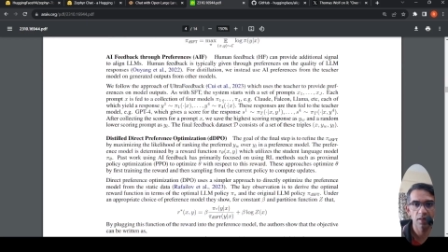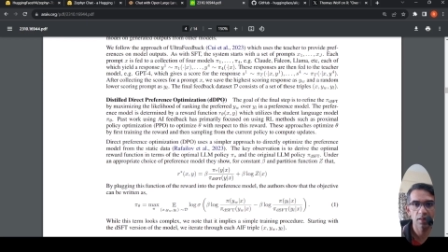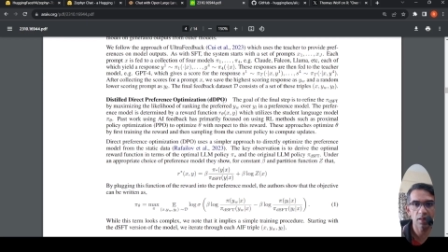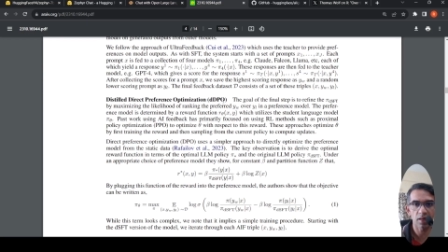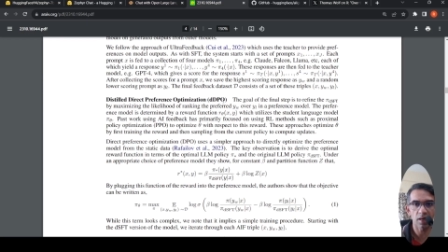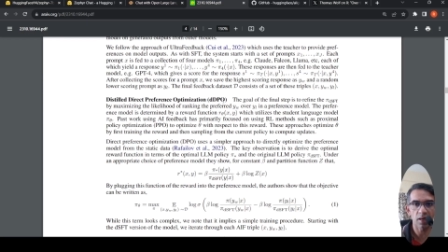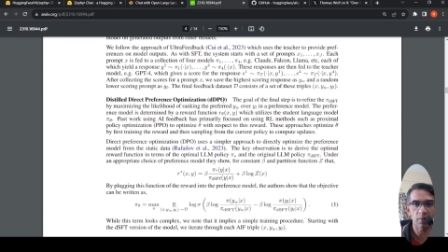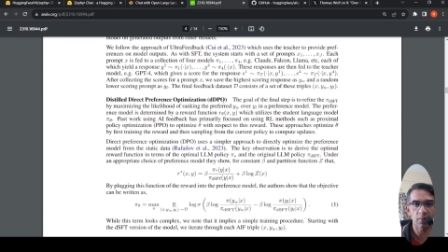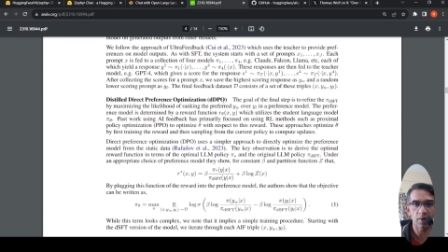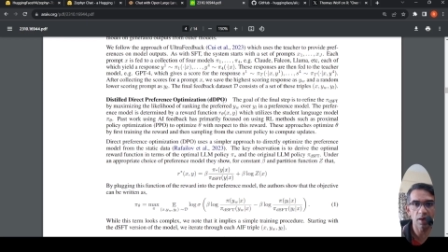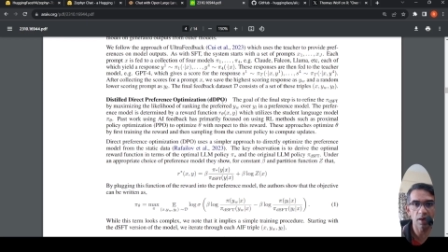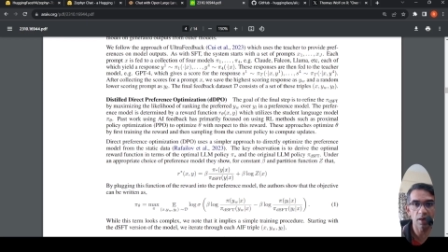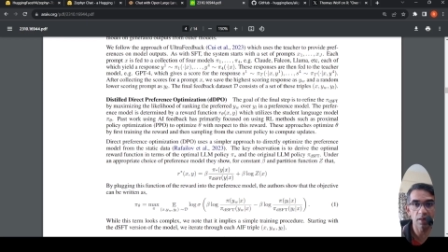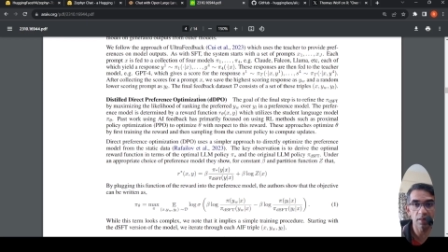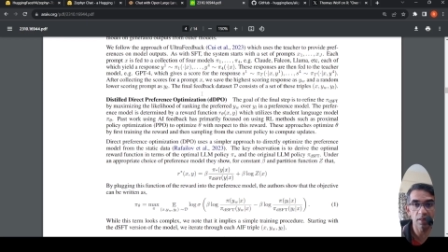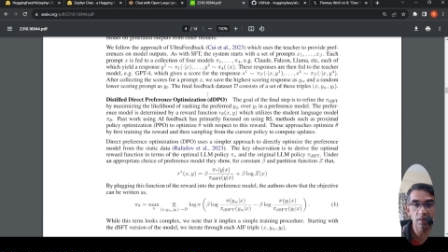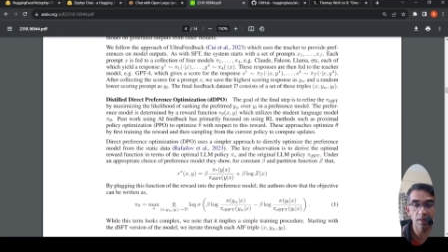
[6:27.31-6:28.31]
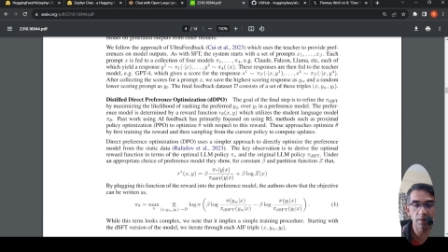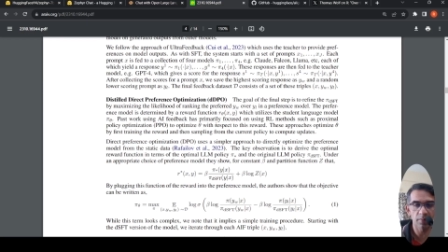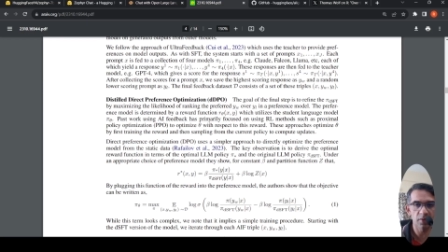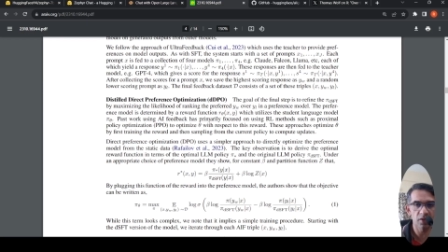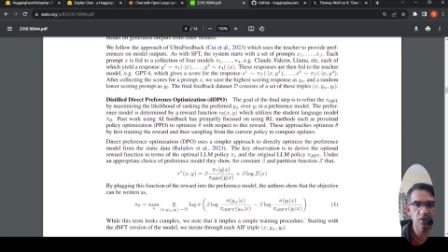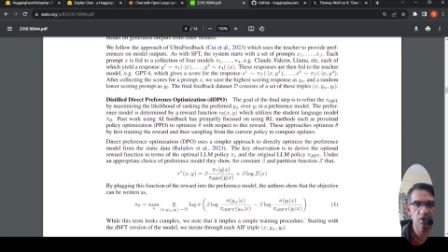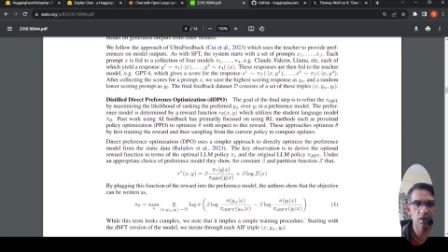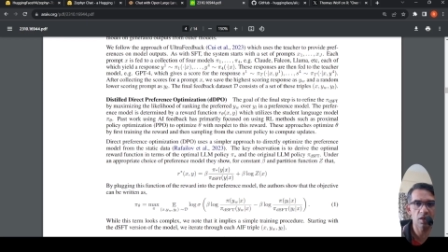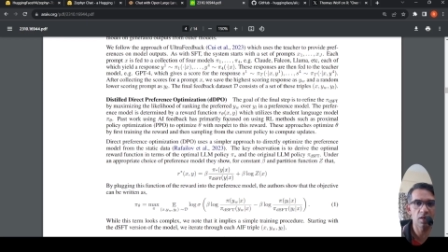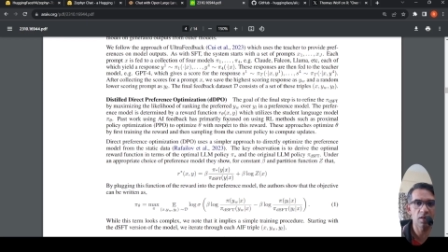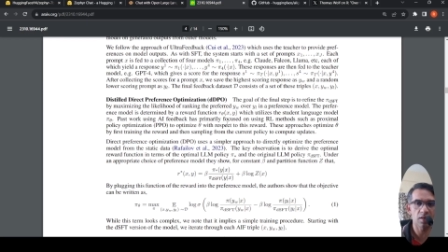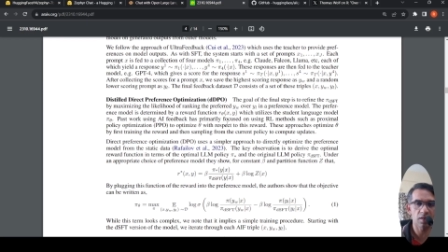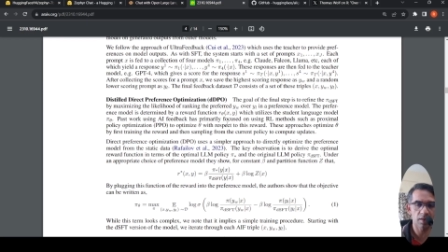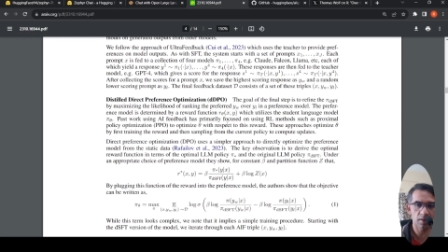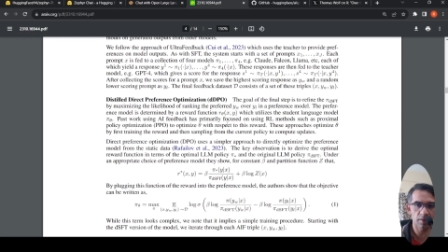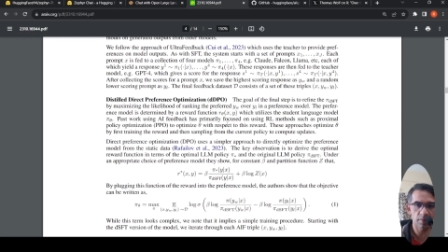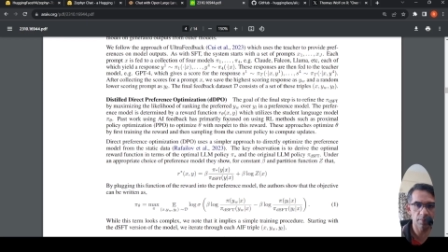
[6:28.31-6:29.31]
the, uh, the Mistral
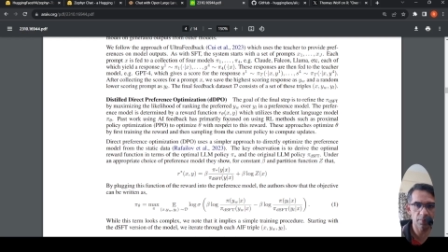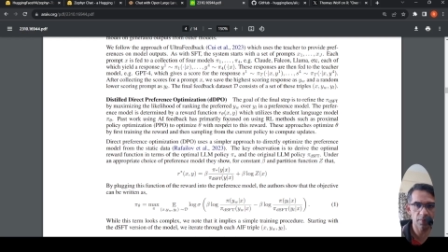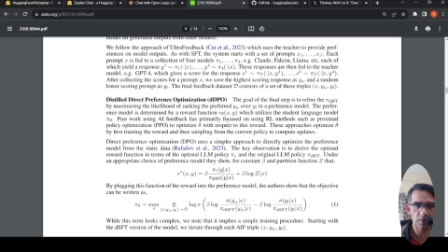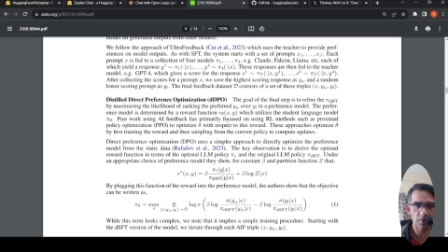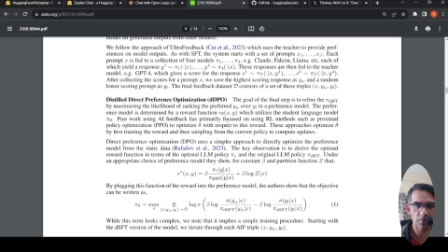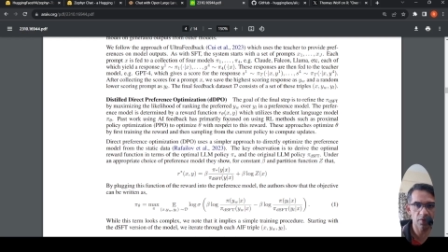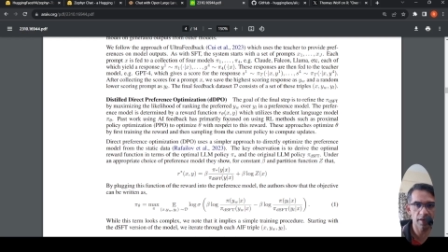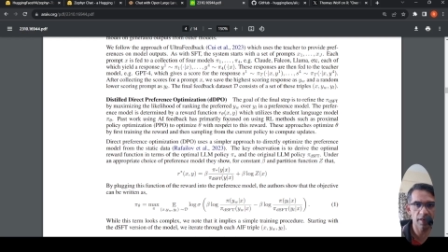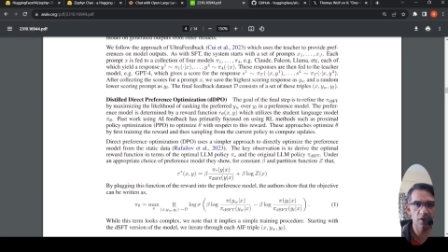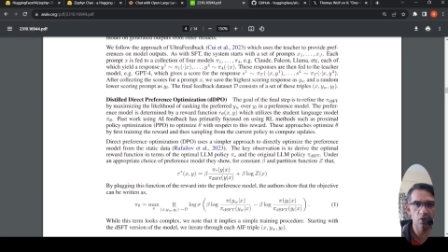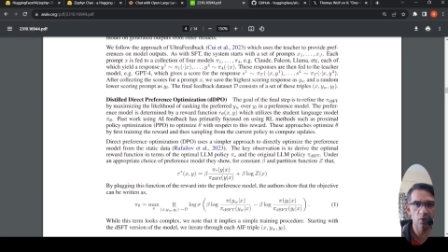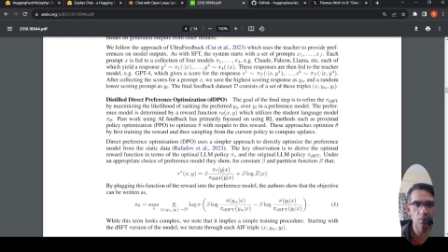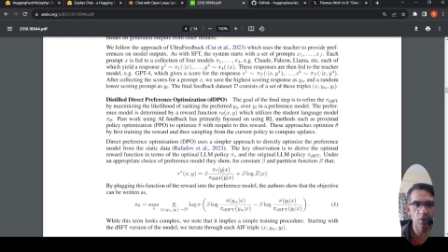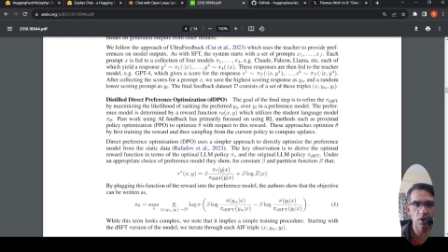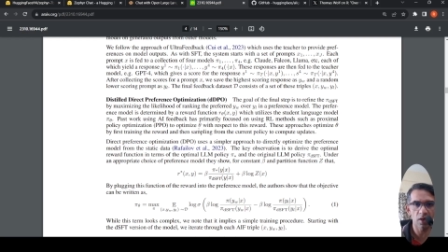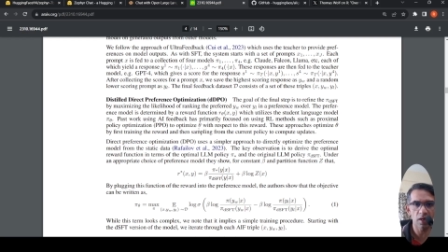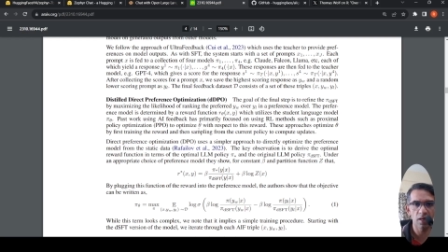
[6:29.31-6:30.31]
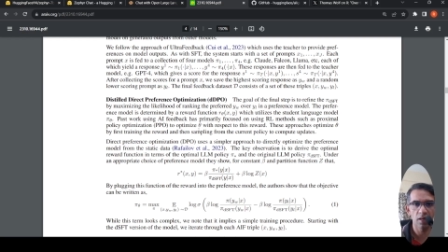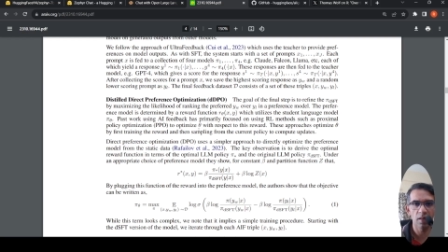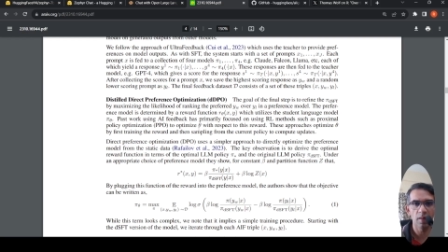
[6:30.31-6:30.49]
uh, fine-tuned model